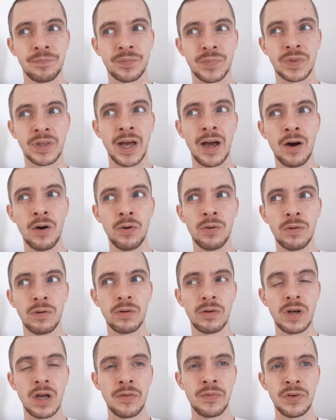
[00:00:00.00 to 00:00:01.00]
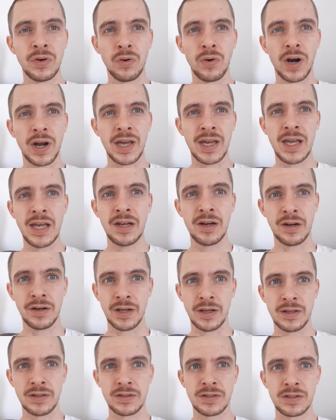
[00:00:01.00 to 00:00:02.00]
Now, if you're a
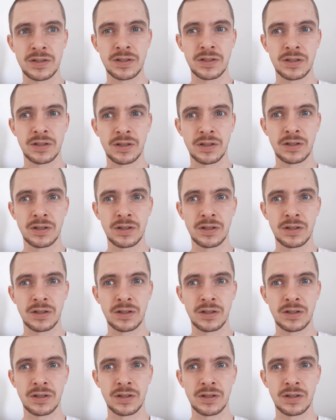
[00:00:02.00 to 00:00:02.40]
hedonist,